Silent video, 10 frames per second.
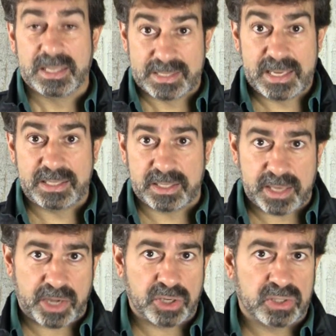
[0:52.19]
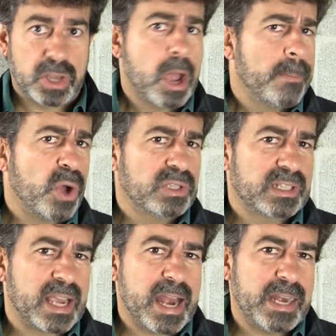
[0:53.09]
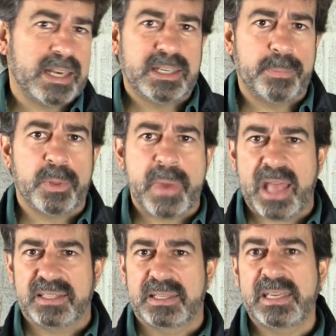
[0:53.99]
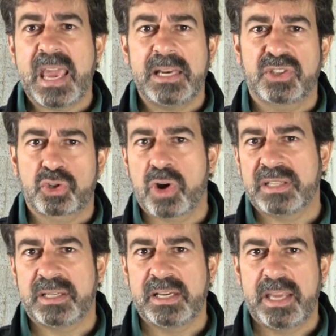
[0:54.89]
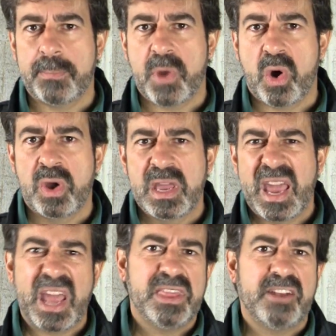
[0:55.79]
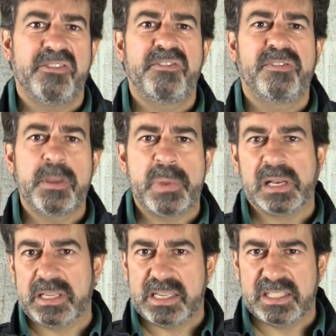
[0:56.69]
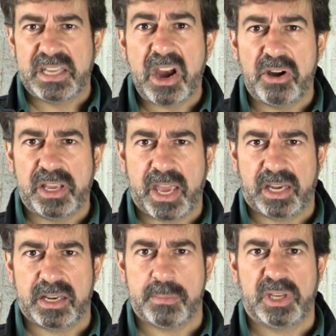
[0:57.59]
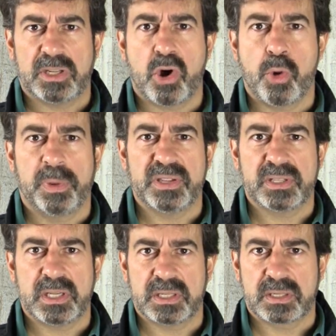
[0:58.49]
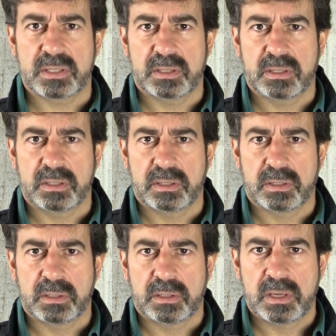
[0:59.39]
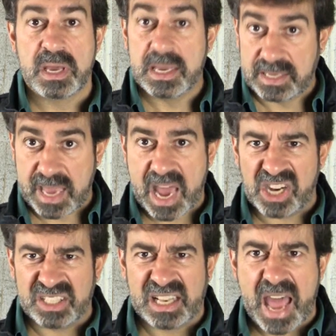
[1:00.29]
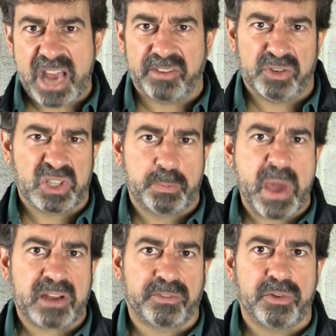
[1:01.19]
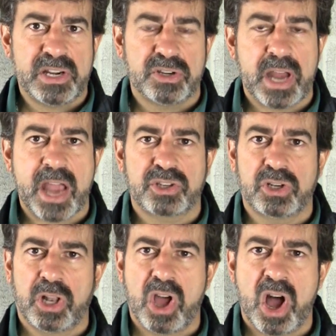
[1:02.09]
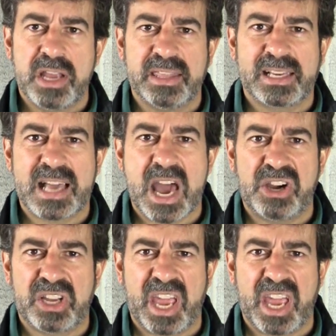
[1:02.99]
CSIS agents posed as Canadian diplomats to gain his trust in Gitmo and then flippantly interrogated him into hopelessness. Canada's lack of respect for international law in the Khadr